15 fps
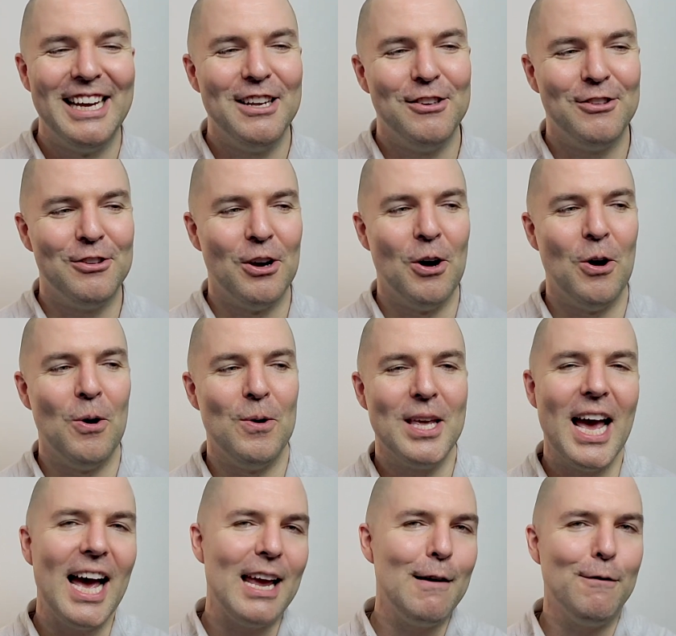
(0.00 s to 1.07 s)
So
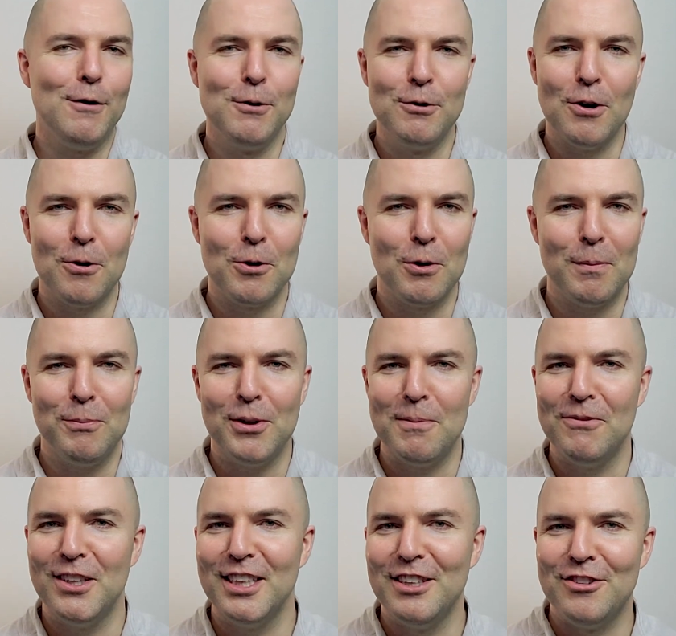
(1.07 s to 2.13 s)
yeah, if you don't know what Plum
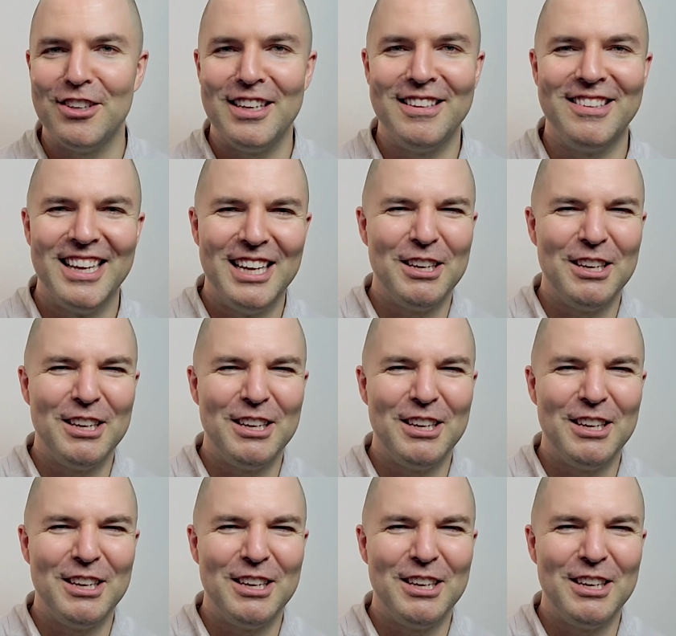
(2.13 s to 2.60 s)
Village is,